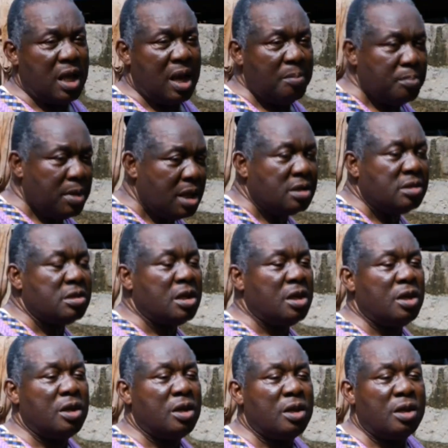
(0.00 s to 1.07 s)
that means
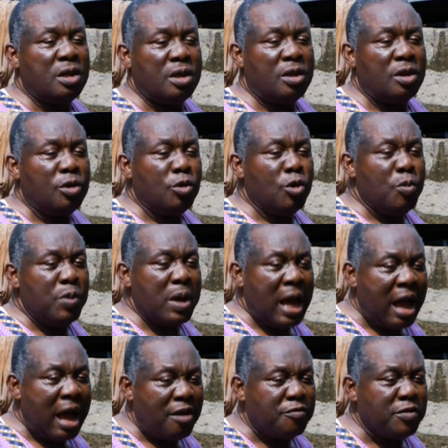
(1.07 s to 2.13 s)
you'll be
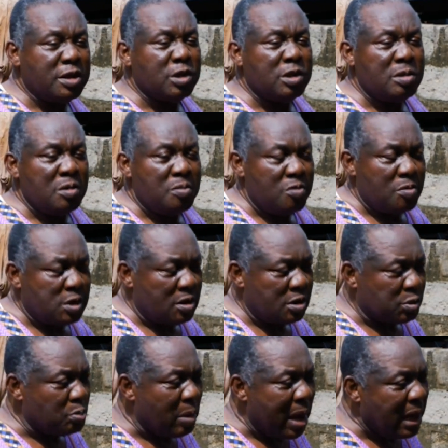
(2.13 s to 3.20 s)
having
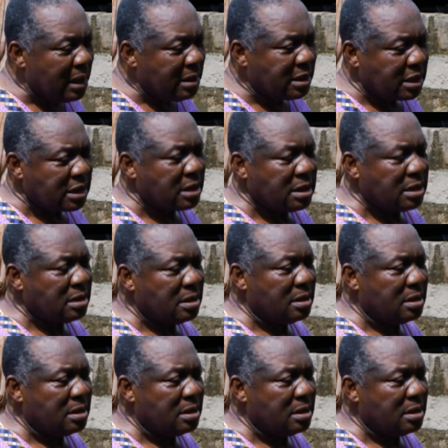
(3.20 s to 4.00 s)
smelling teeth.